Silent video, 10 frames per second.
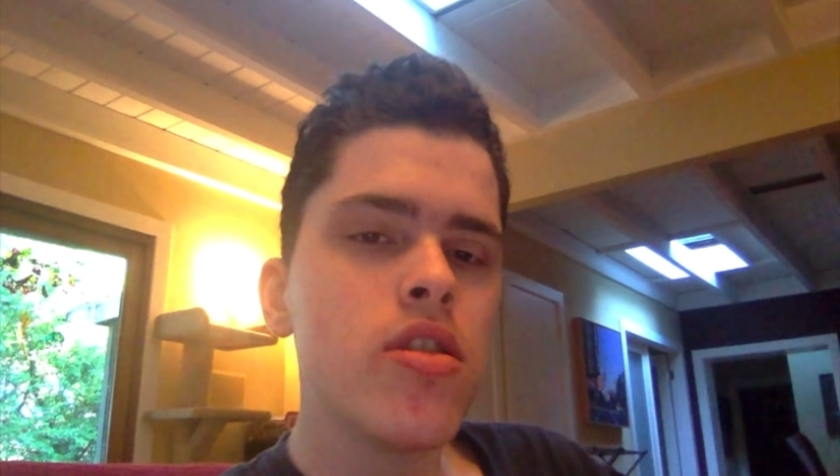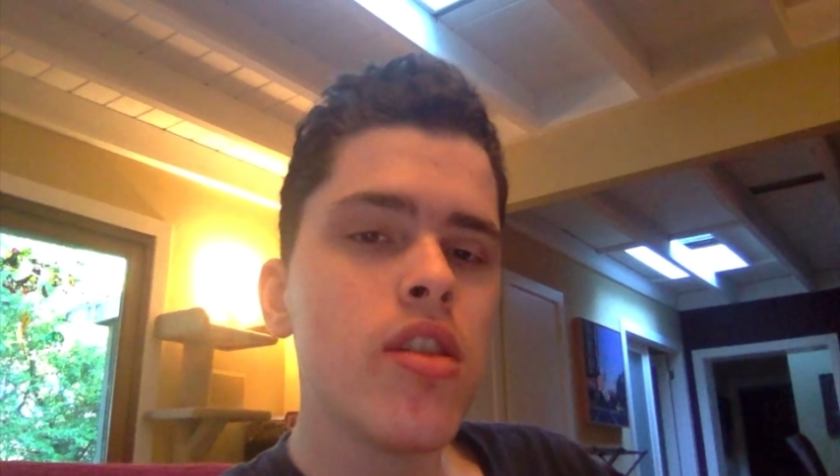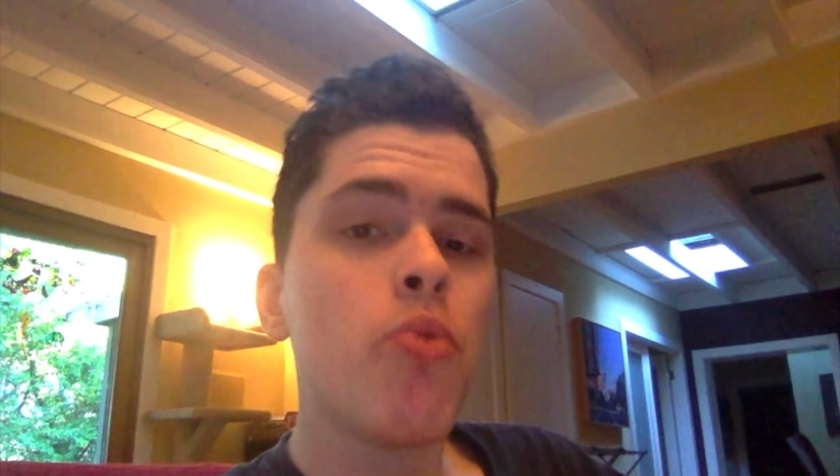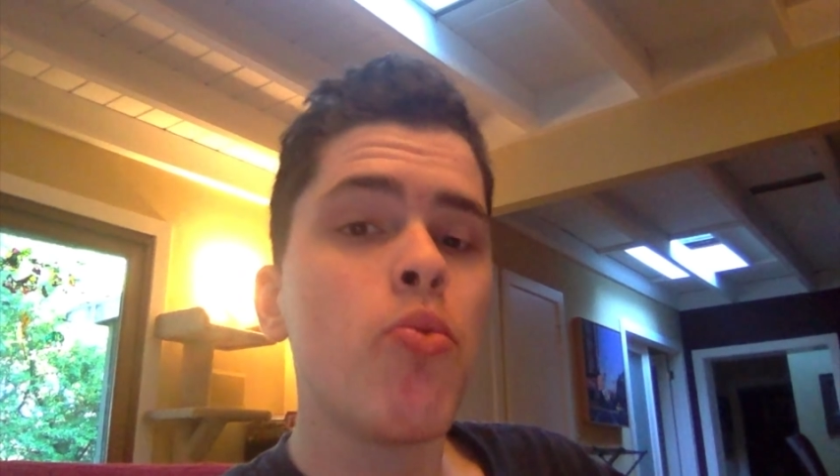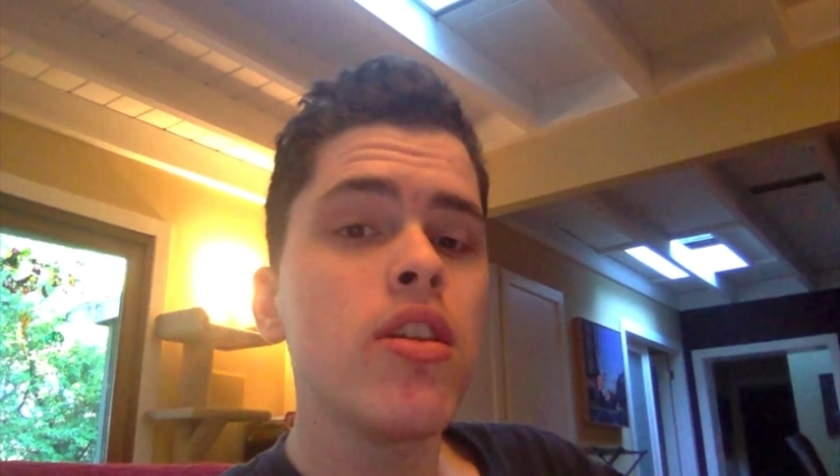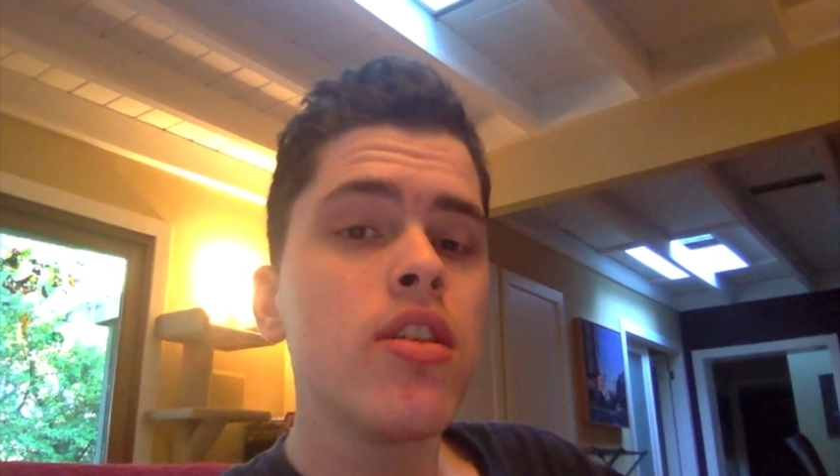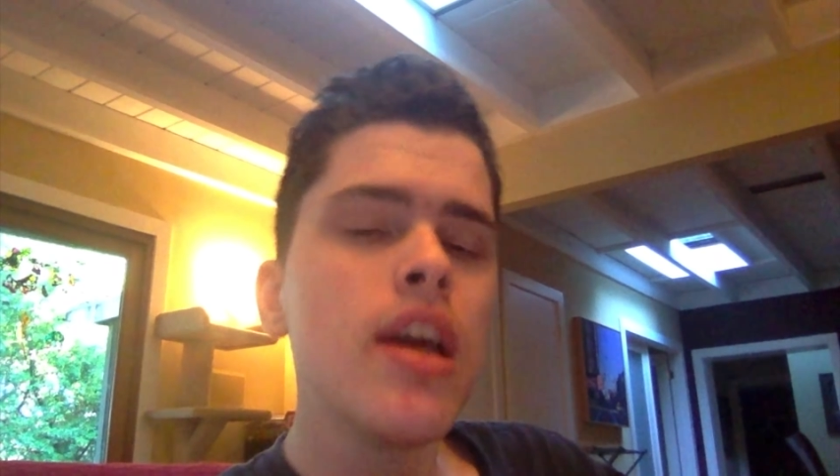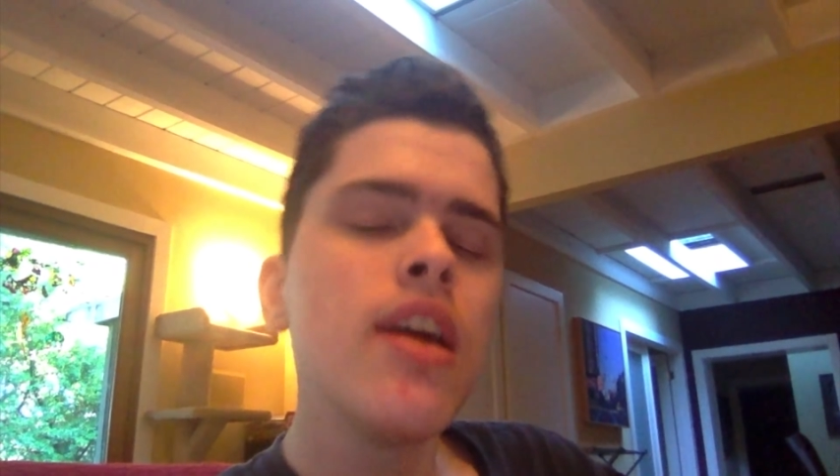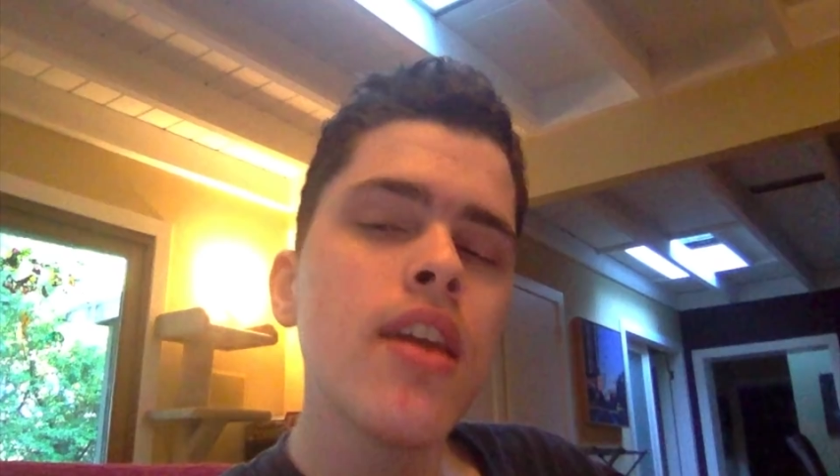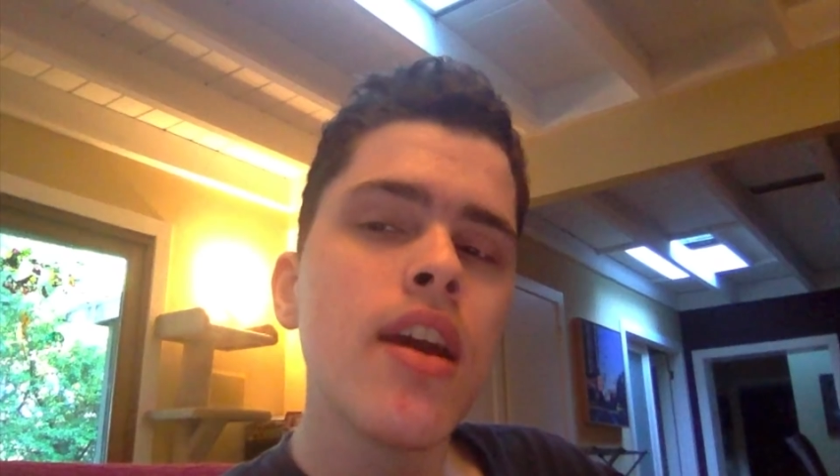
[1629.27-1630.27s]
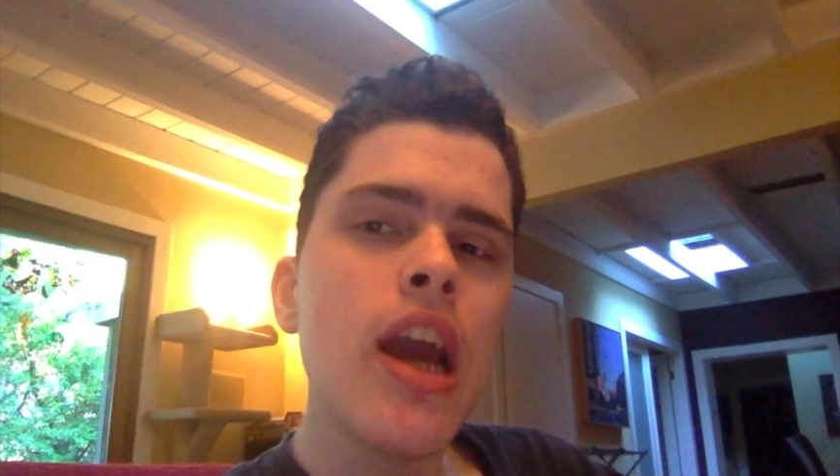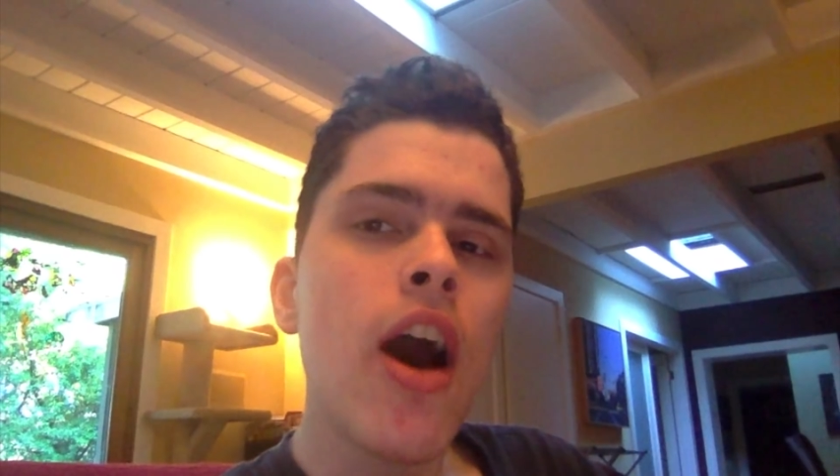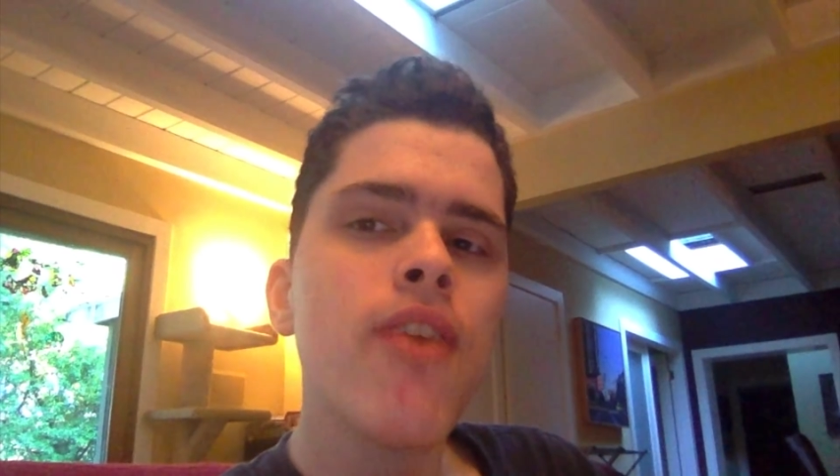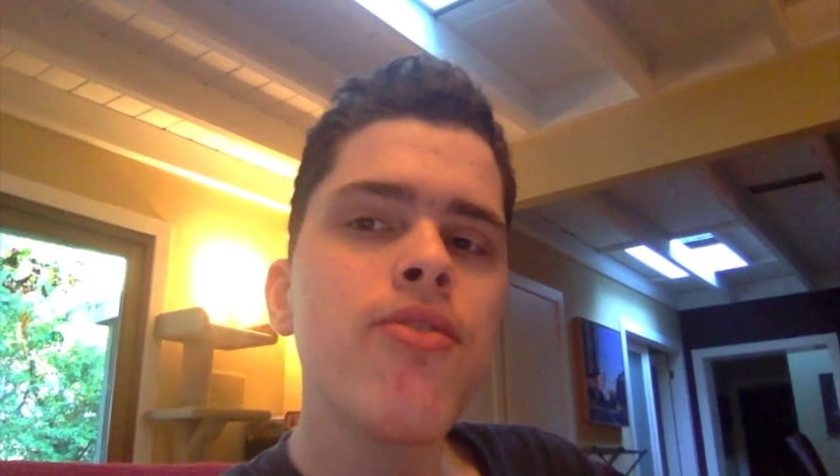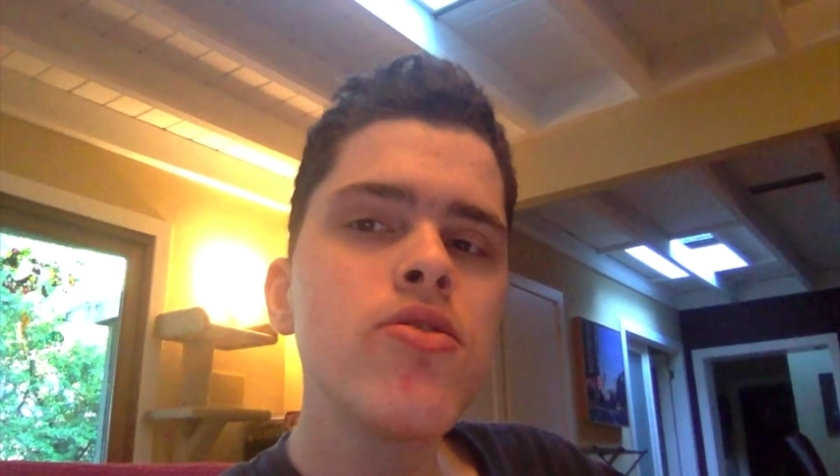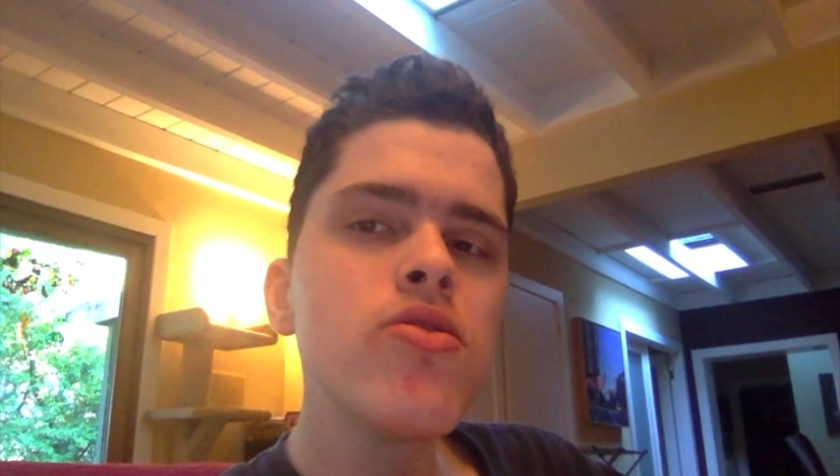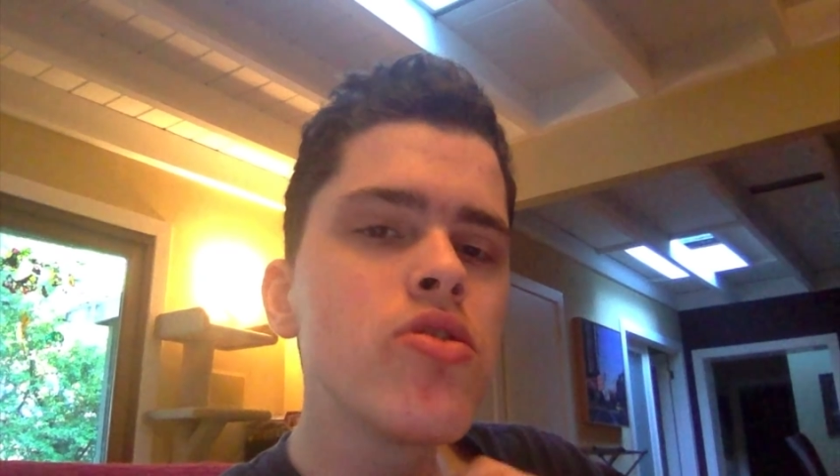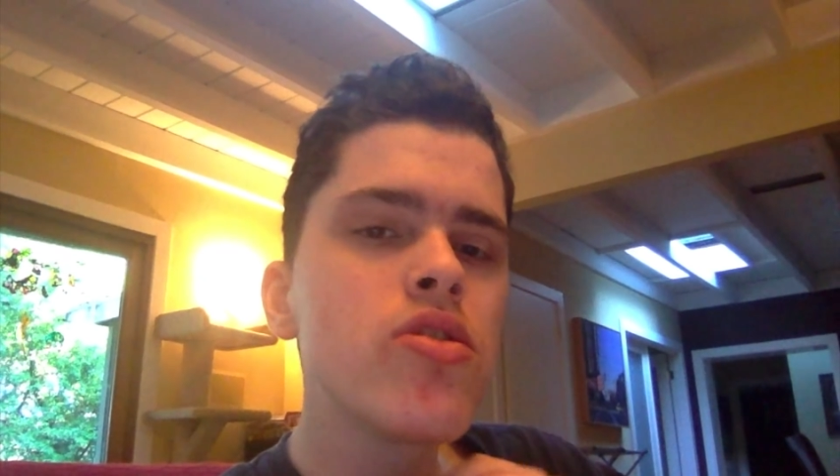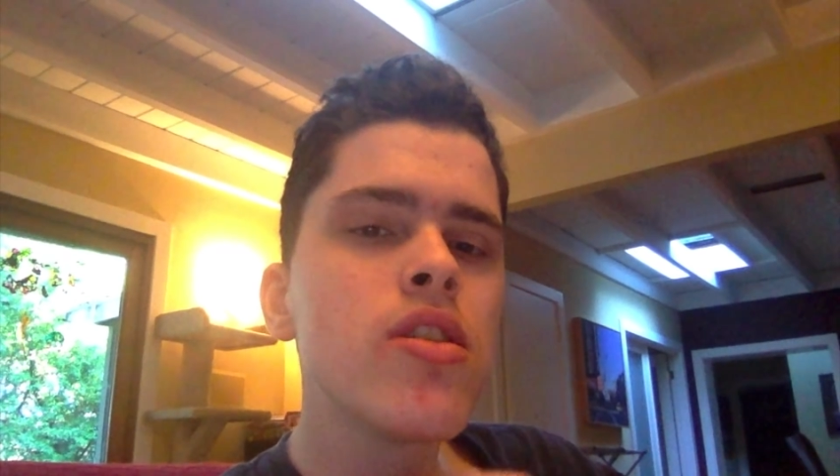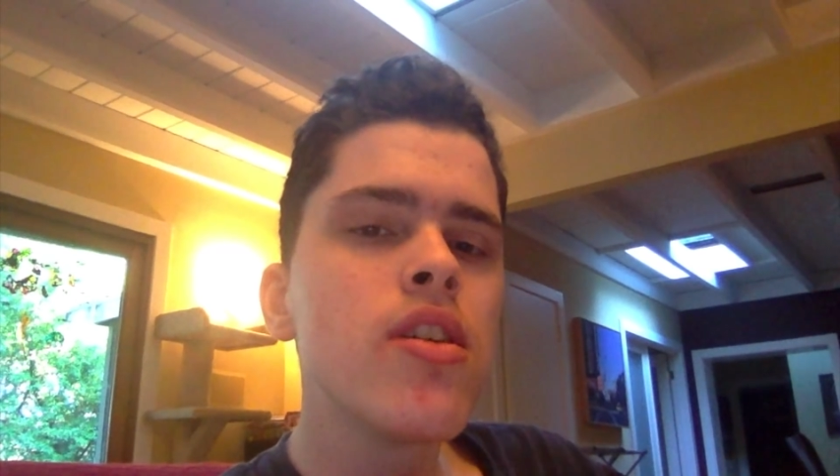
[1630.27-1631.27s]
that one link that he
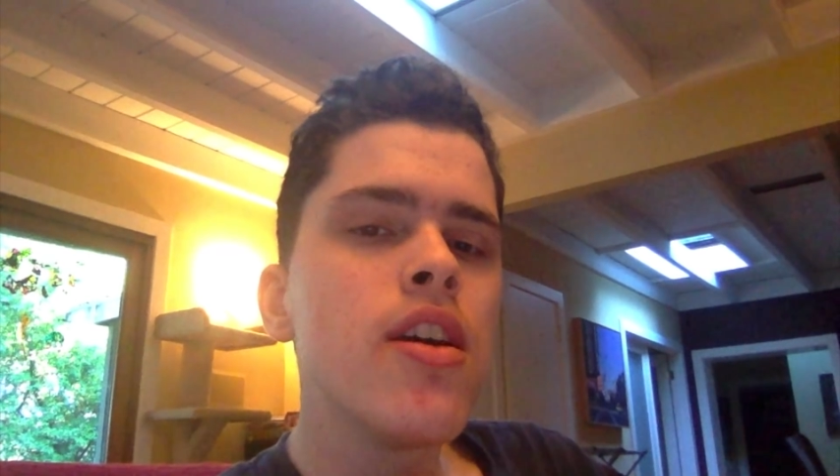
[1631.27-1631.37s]
offers,